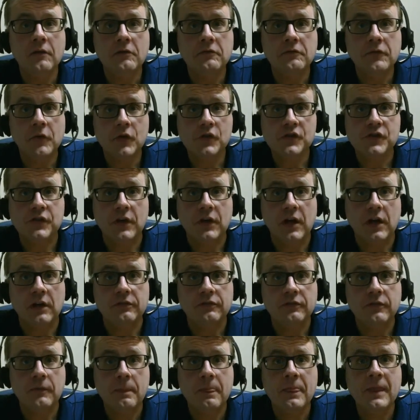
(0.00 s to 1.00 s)
First
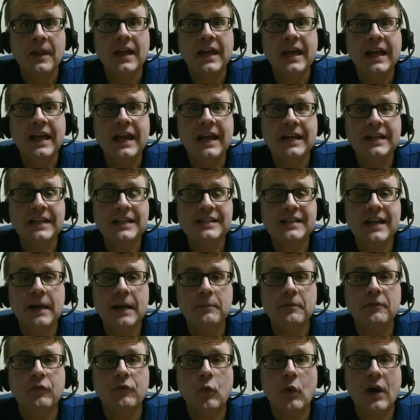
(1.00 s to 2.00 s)
off, any
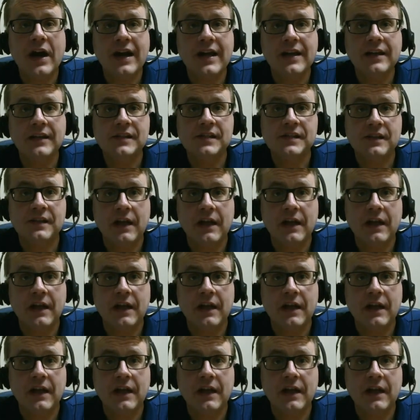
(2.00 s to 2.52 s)
type of writing